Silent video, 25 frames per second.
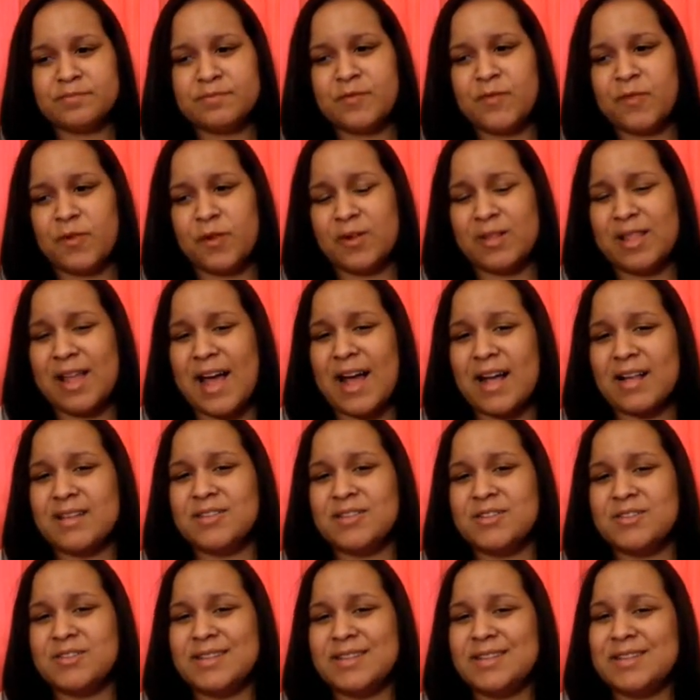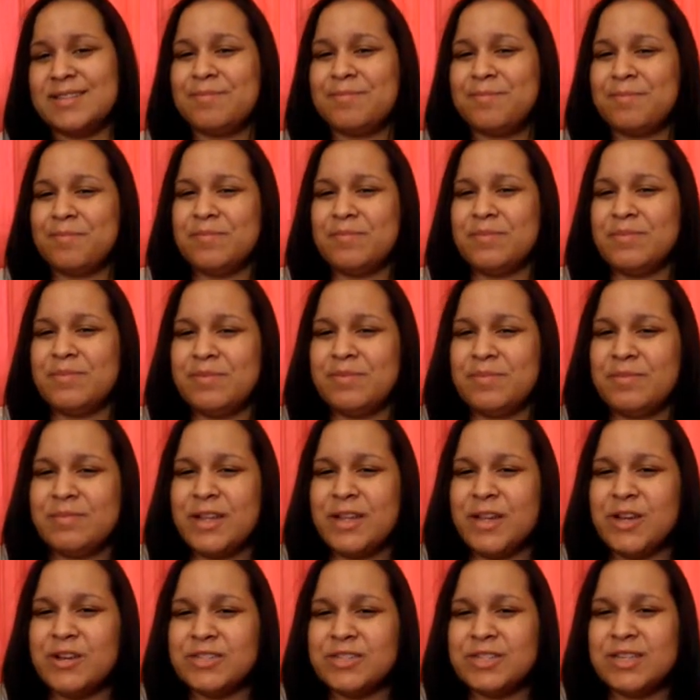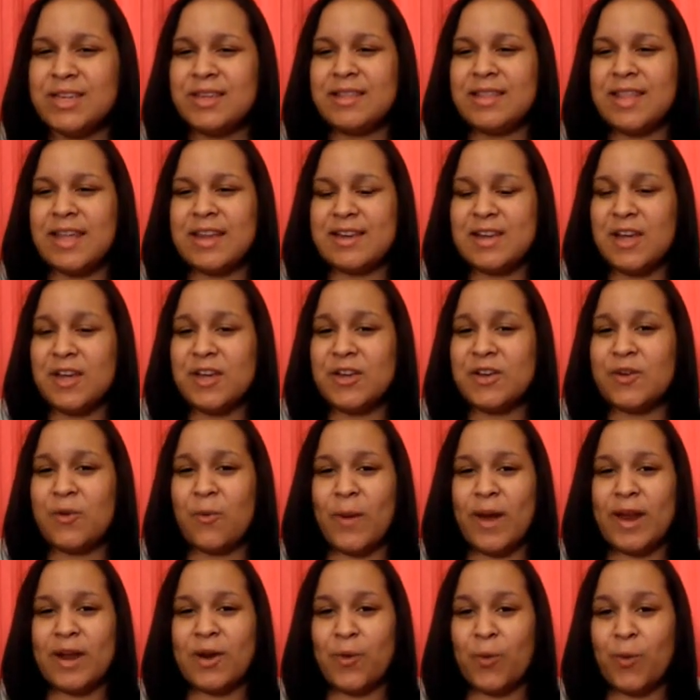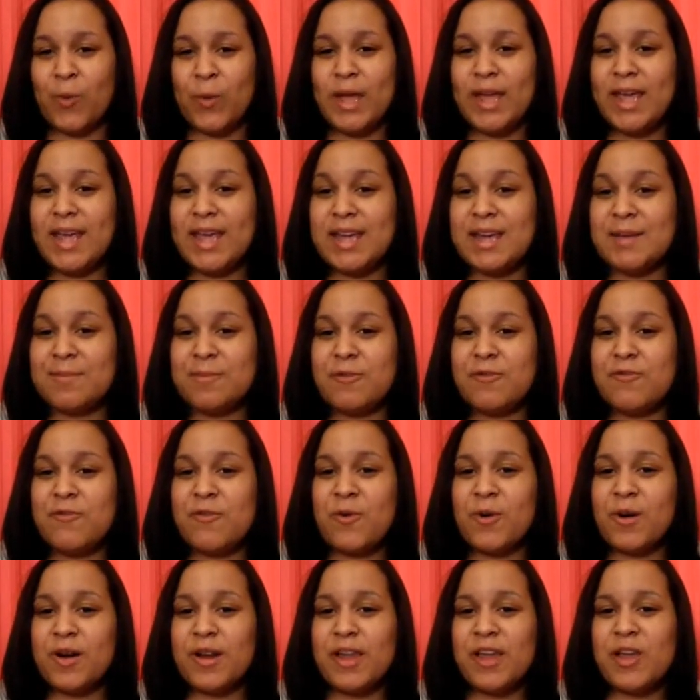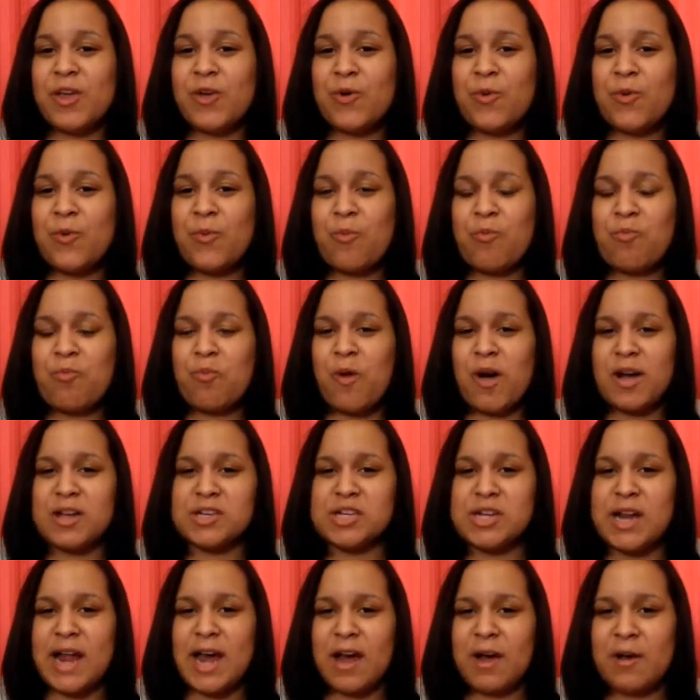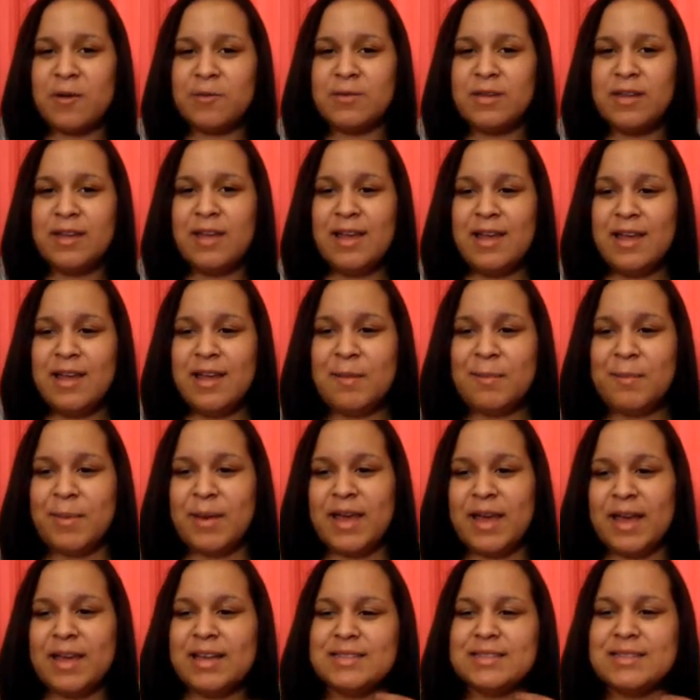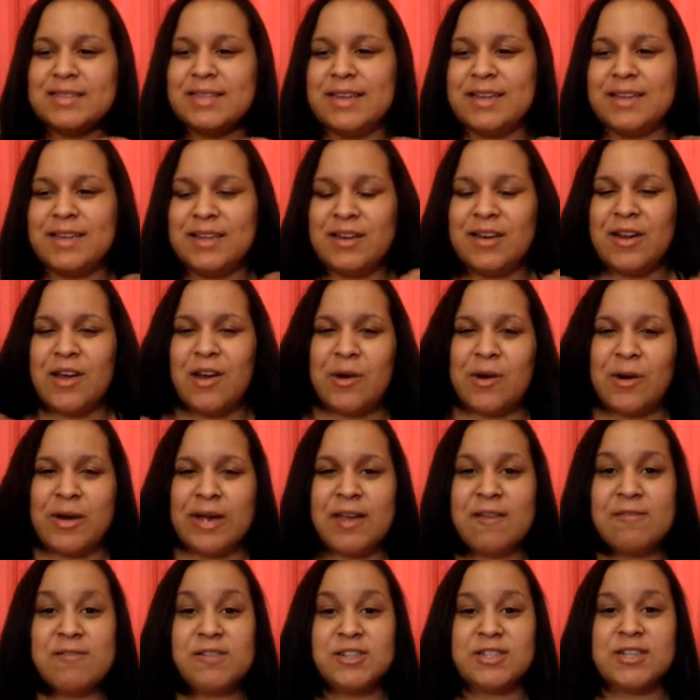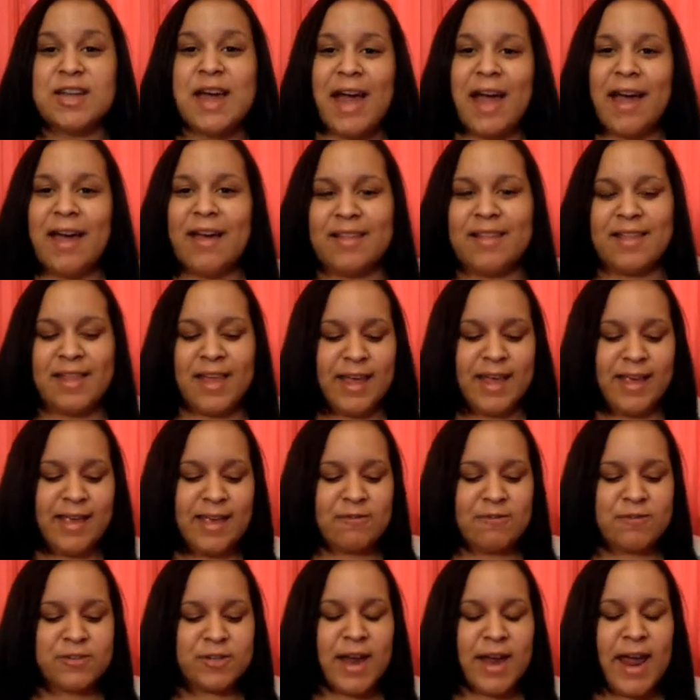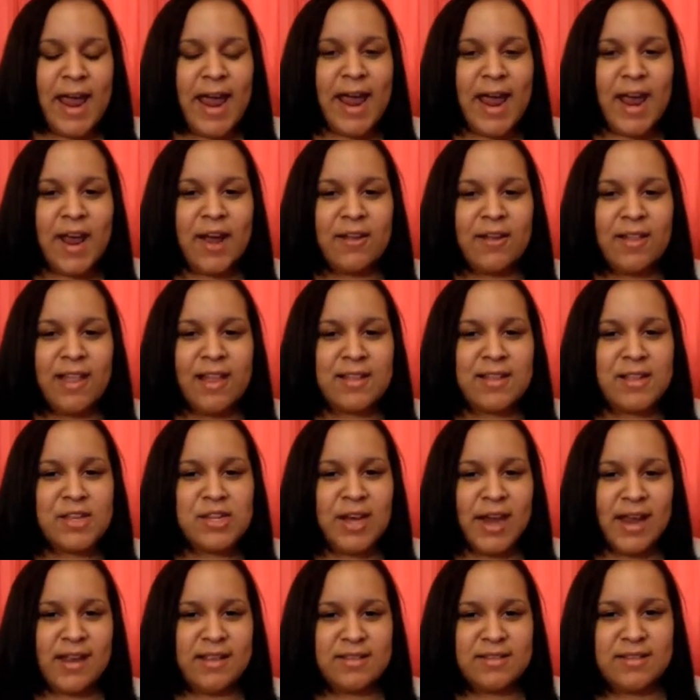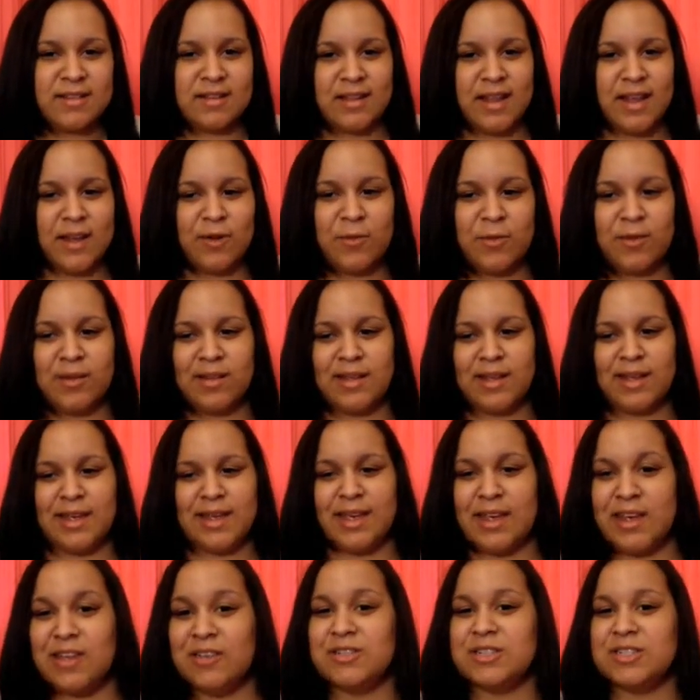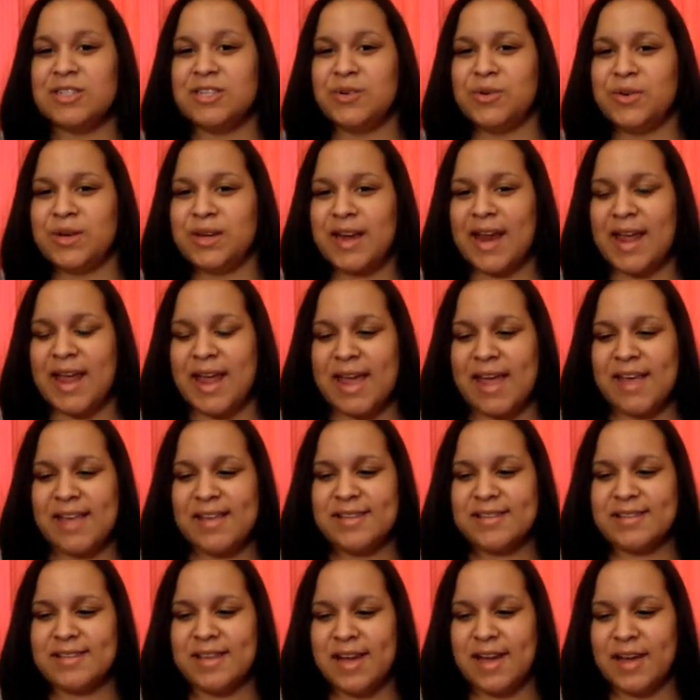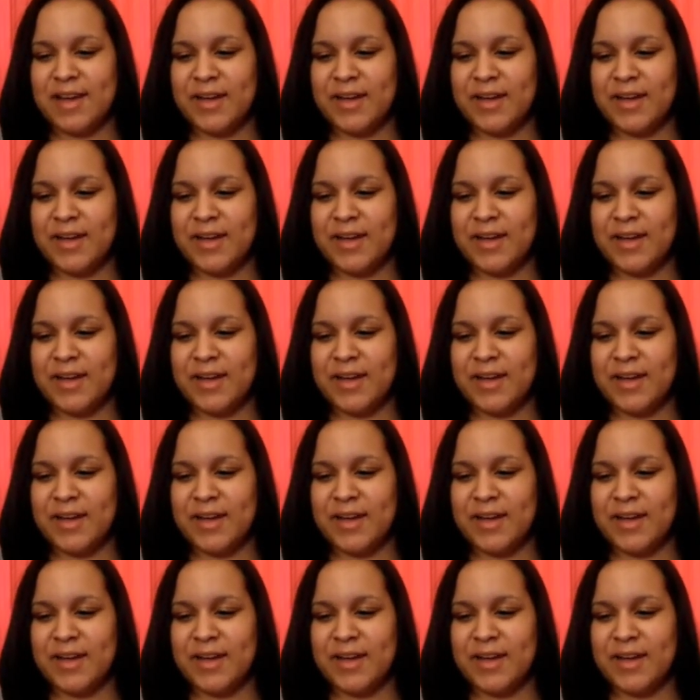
for relaxers, usually they tell you to wait a week before you wash it out, because it gives your gives your hair like the chance to like really get used to it, I guess.